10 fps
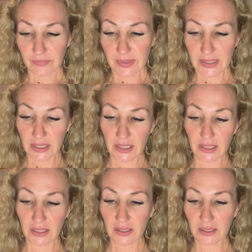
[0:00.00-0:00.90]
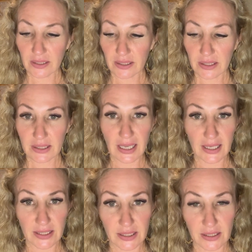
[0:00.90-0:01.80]
seen,
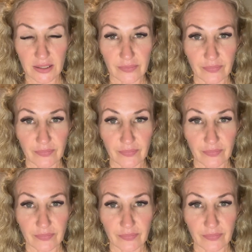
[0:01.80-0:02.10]
studied.